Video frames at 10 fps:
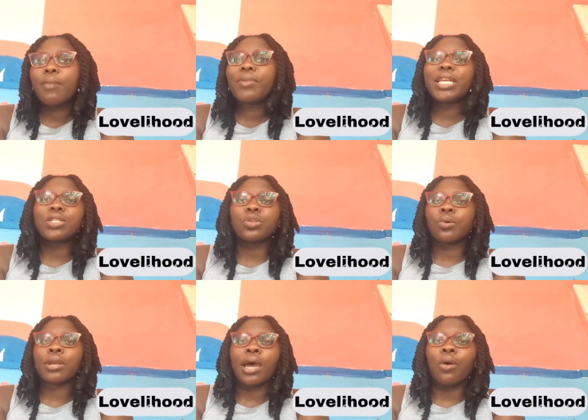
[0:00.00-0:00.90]
Please
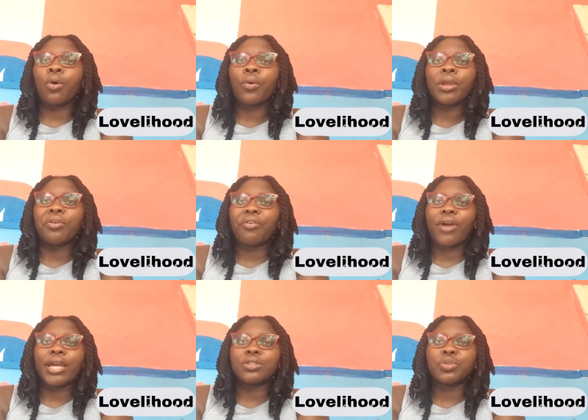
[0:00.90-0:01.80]
don't now go and
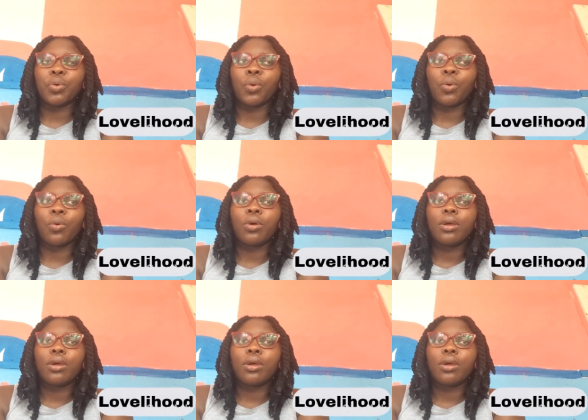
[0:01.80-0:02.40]
write your